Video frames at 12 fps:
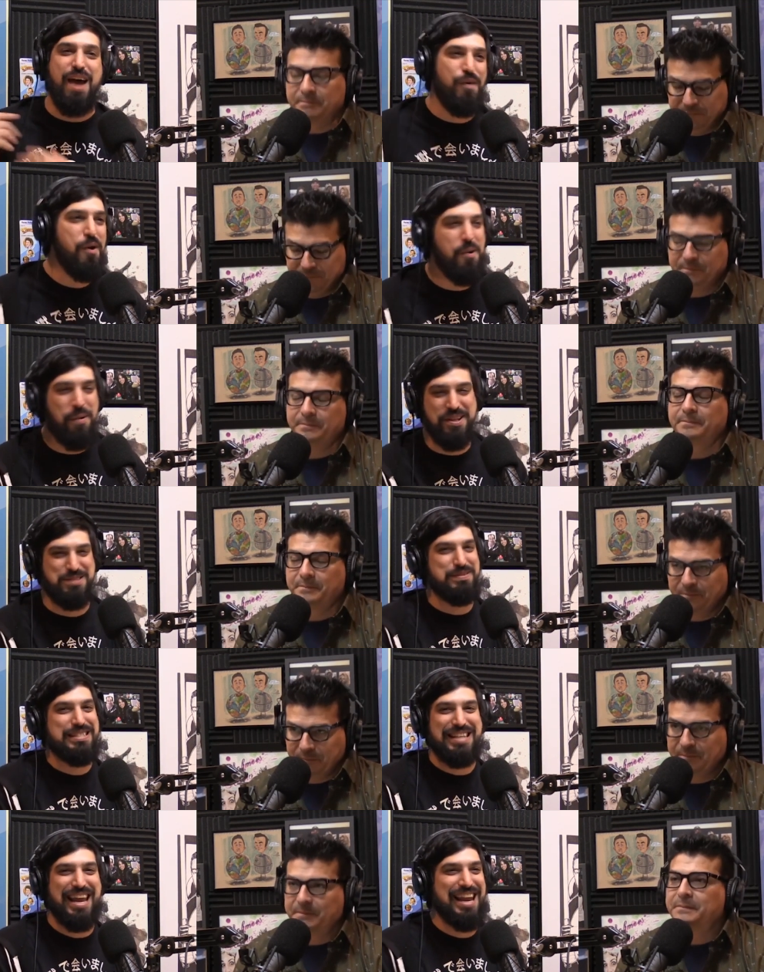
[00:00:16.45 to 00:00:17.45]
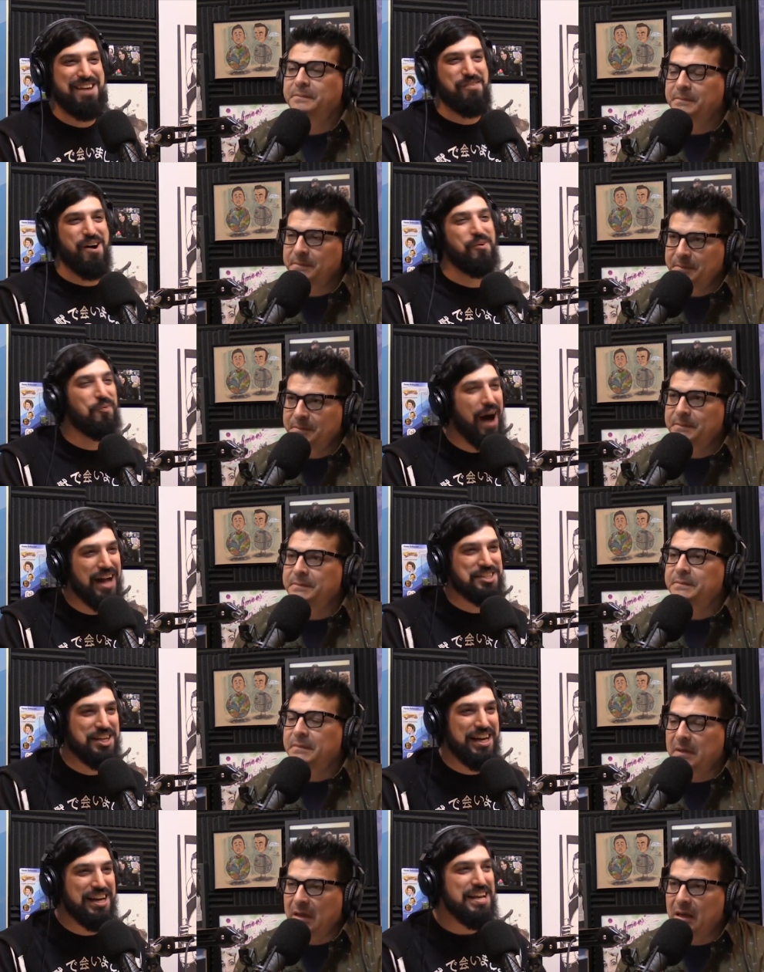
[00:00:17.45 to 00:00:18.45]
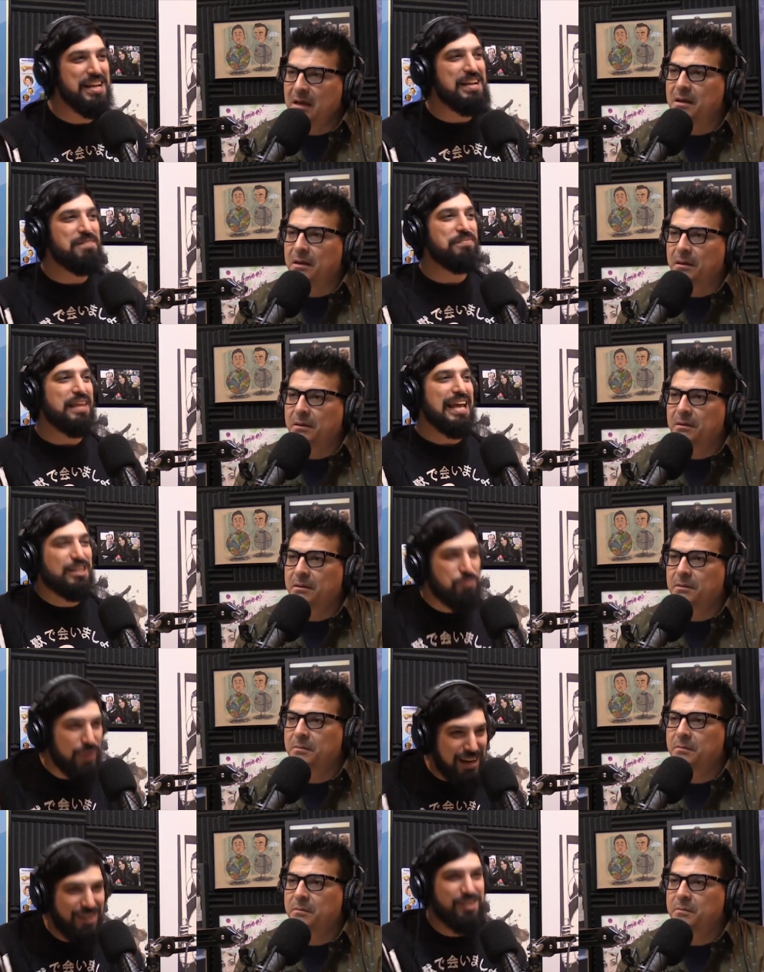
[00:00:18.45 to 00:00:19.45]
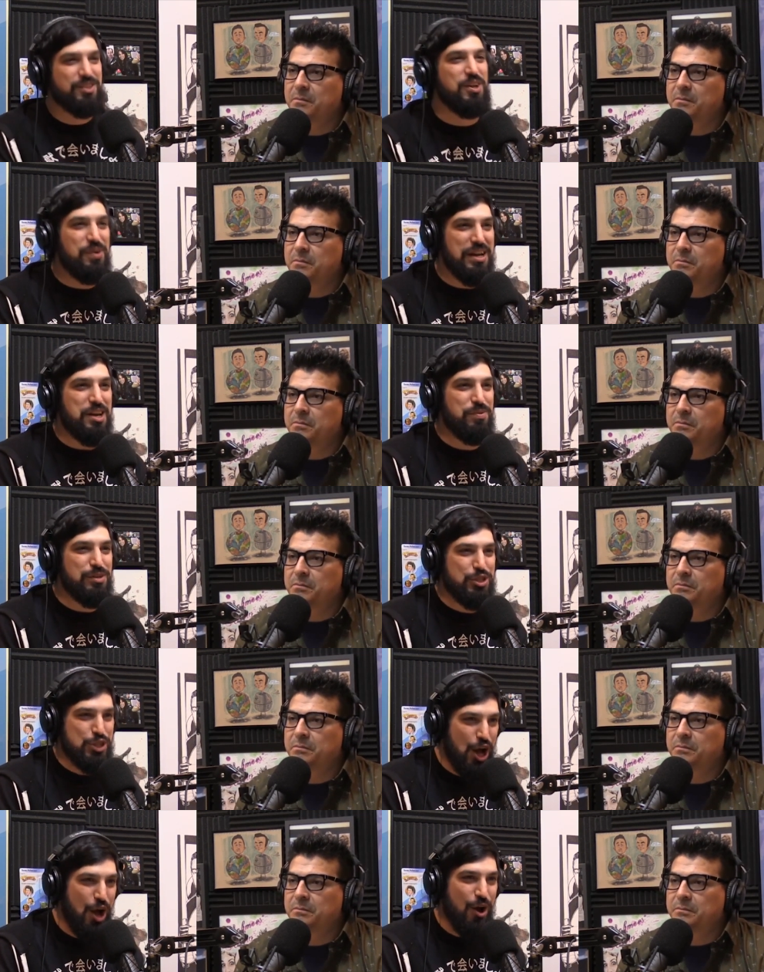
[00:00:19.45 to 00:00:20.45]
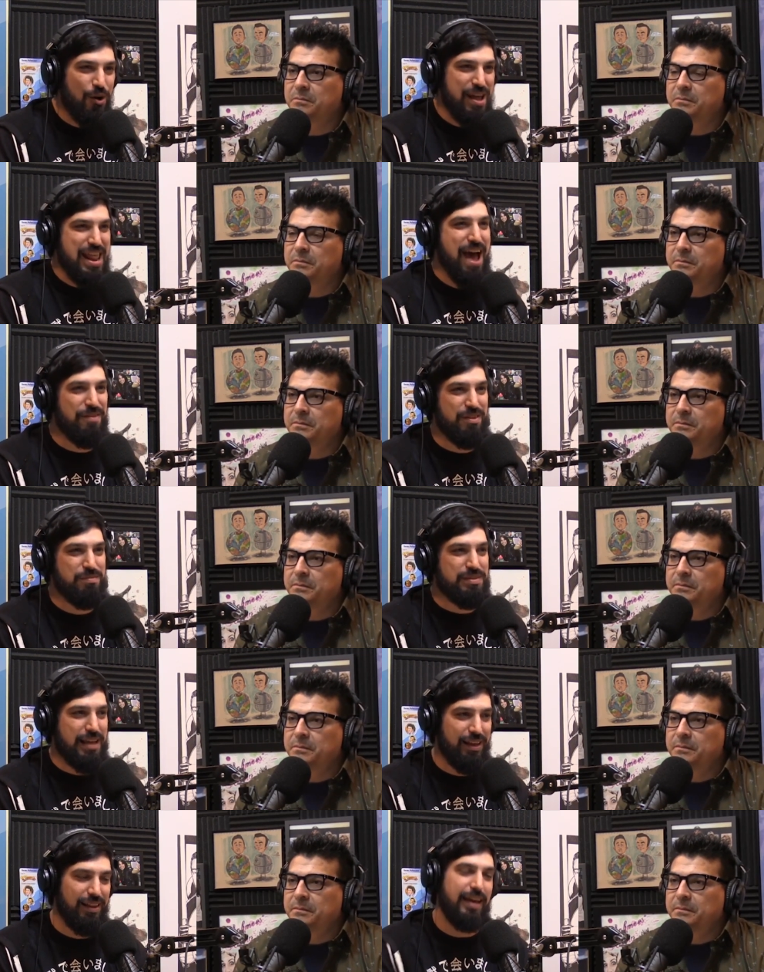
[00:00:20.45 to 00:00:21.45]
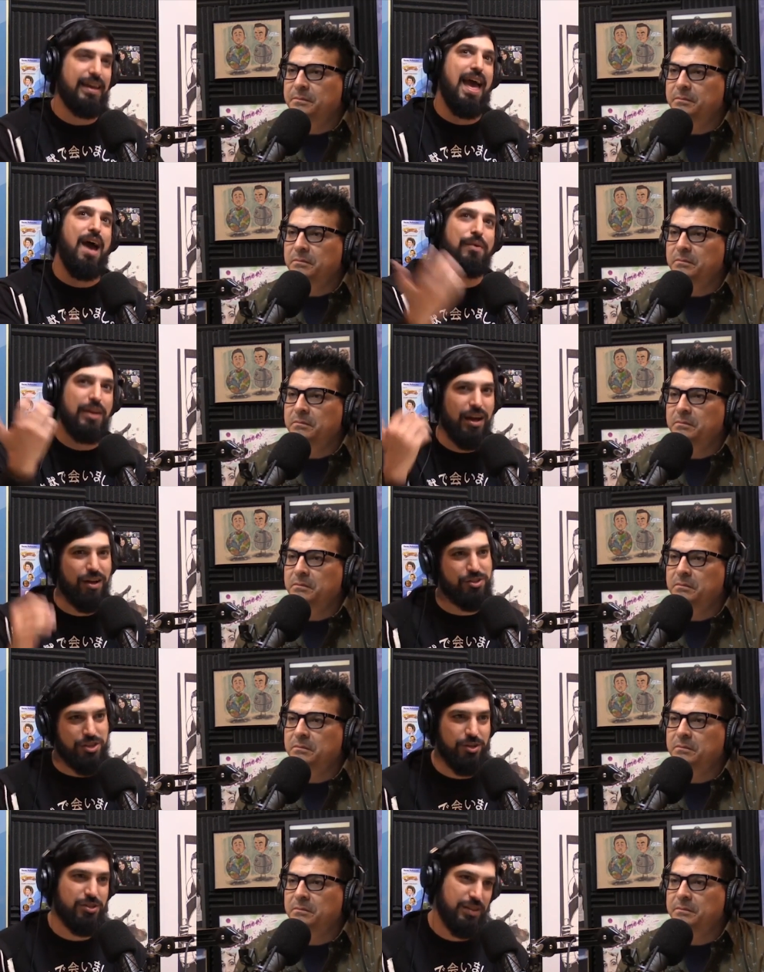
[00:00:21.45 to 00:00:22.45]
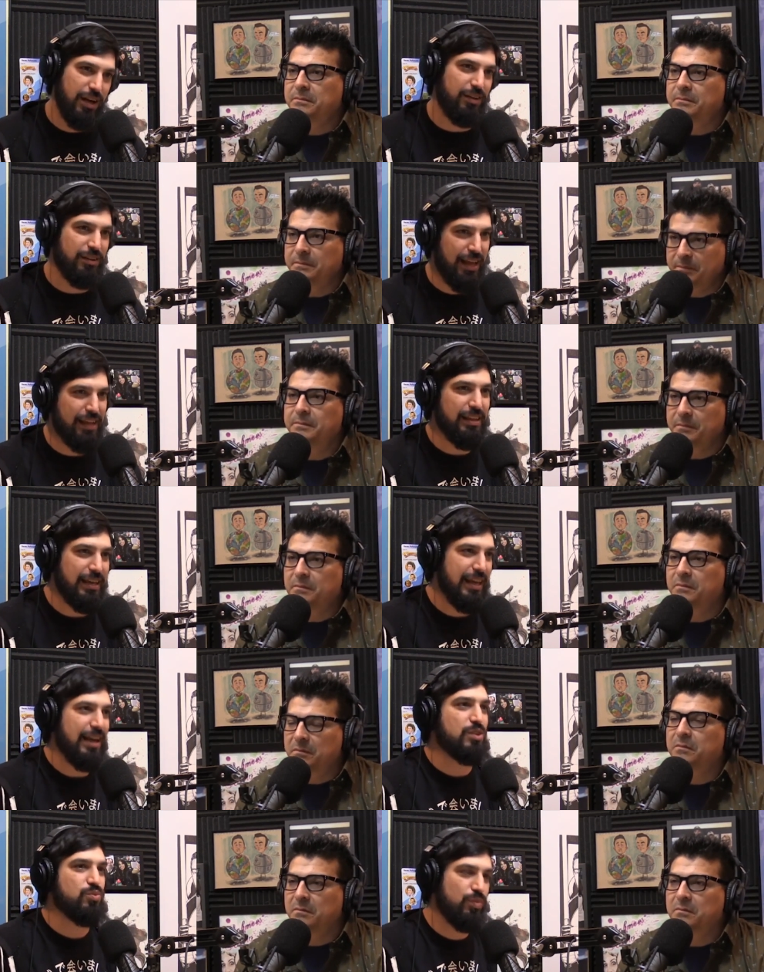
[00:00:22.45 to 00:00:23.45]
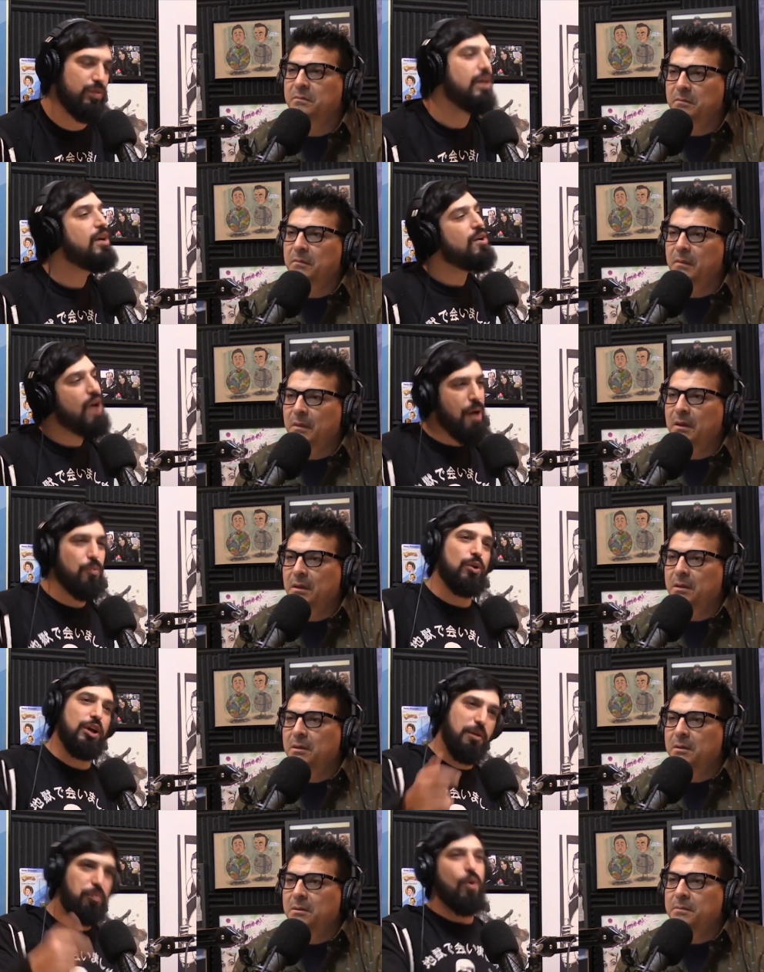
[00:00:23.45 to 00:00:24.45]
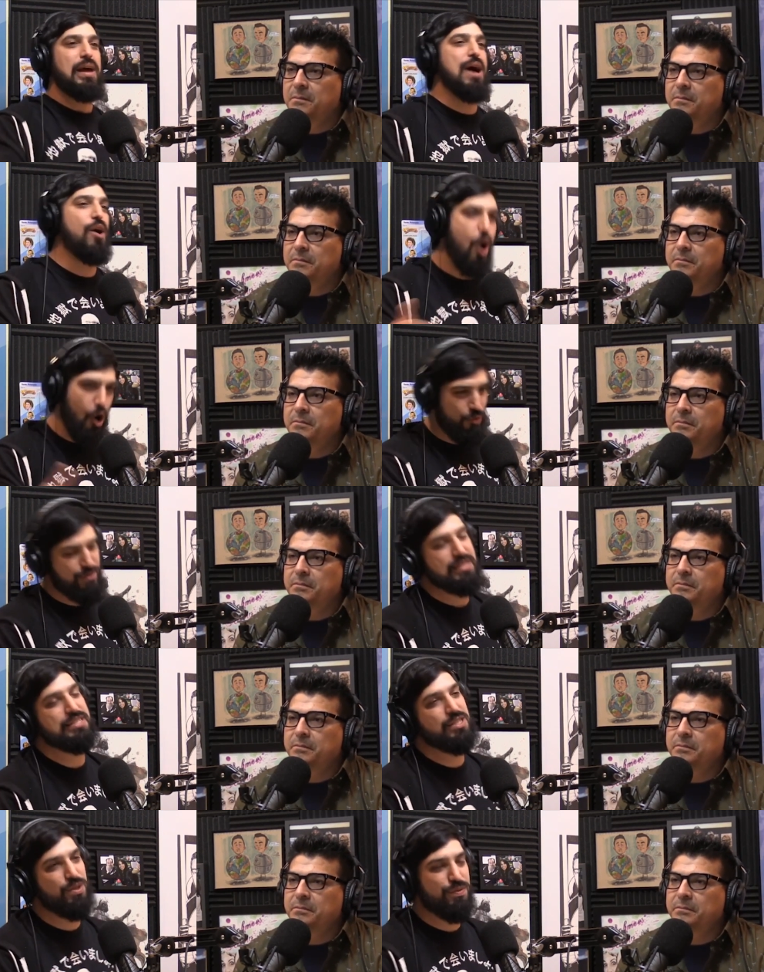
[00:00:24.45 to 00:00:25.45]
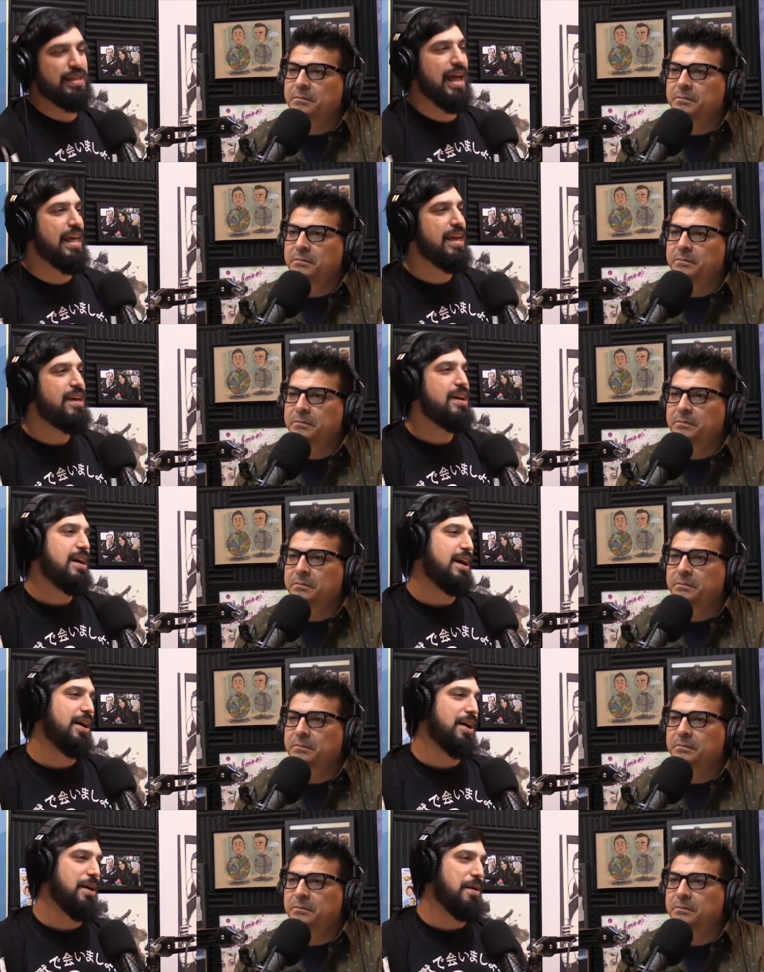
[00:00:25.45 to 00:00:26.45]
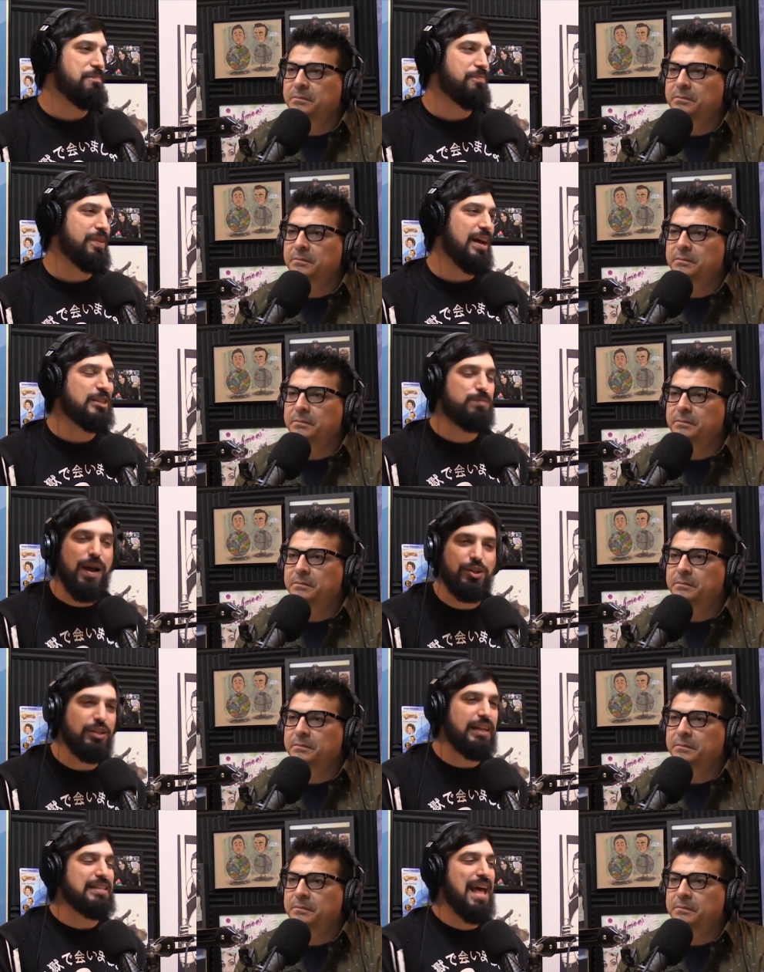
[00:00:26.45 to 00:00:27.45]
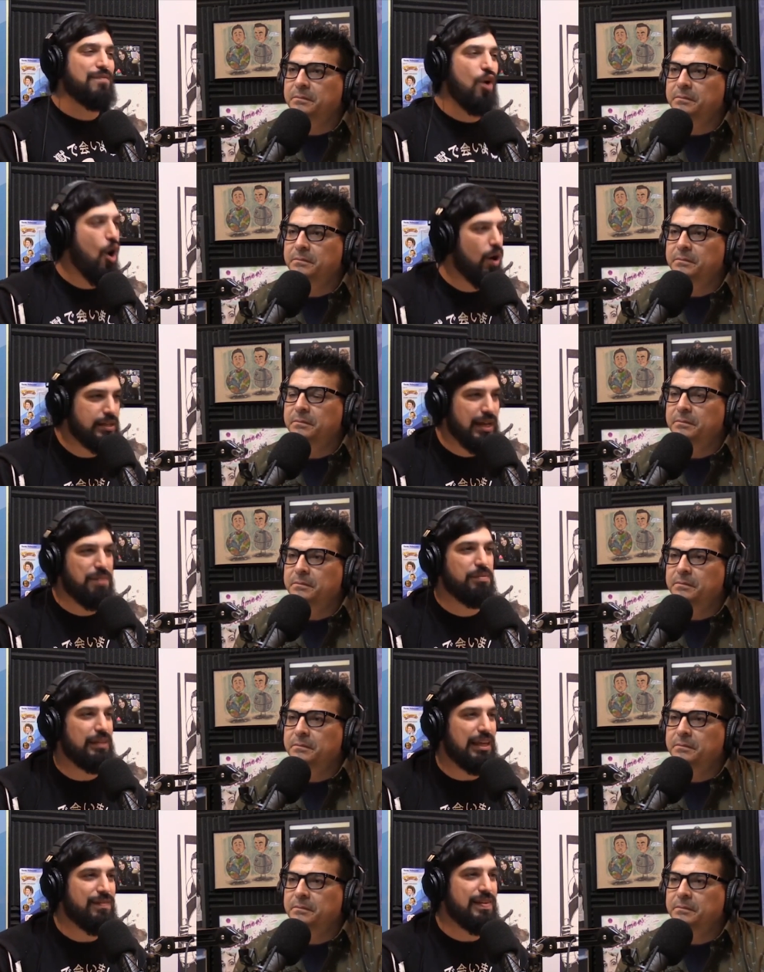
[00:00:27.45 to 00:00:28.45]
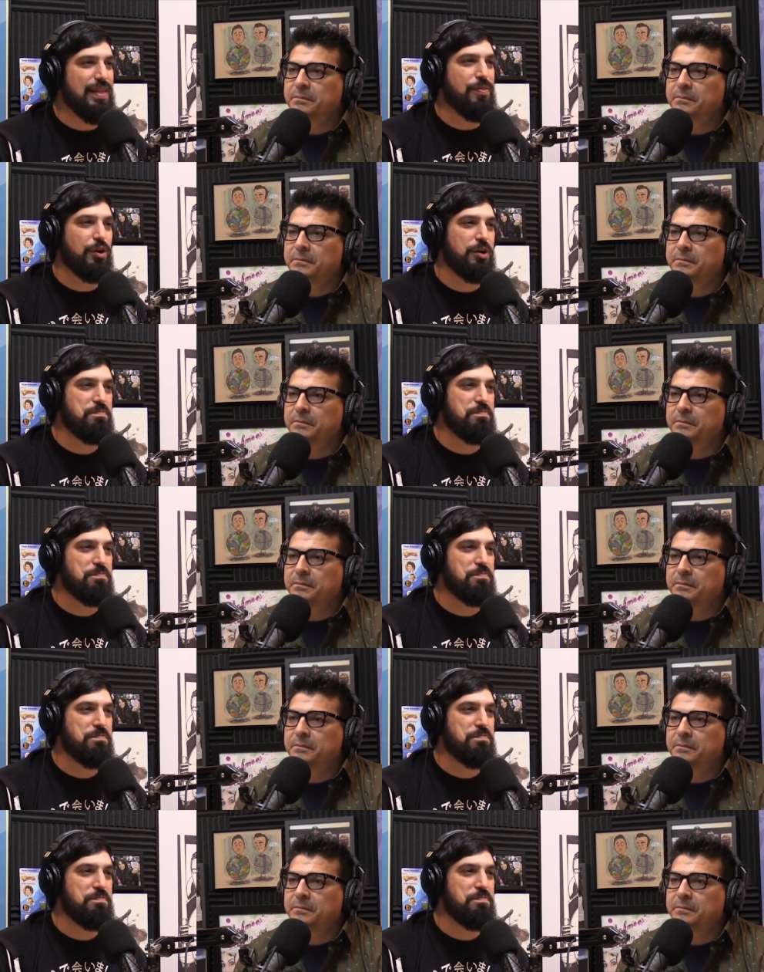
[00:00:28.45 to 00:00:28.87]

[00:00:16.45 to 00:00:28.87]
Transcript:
Speaker 1: everyone's been saying it while watching. Yeah. It's weird to tune into a show and have them say, like, yeah, we know the show sucked lately. Here's, and we're going to point out all the reasons you've said it. Um, especially because I have a hard time believing that they're